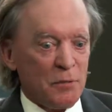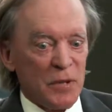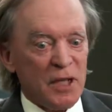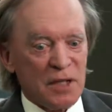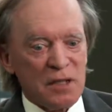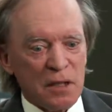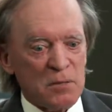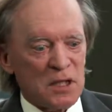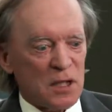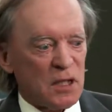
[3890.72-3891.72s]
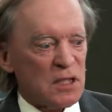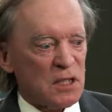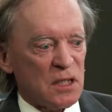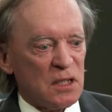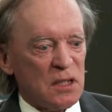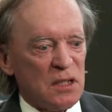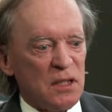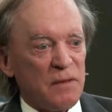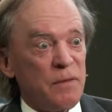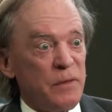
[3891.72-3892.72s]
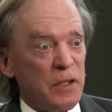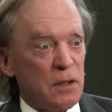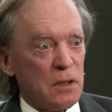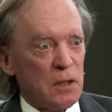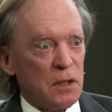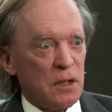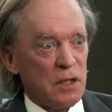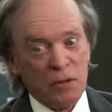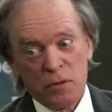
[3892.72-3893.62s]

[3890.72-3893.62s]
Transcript: many times, I guess, that fear and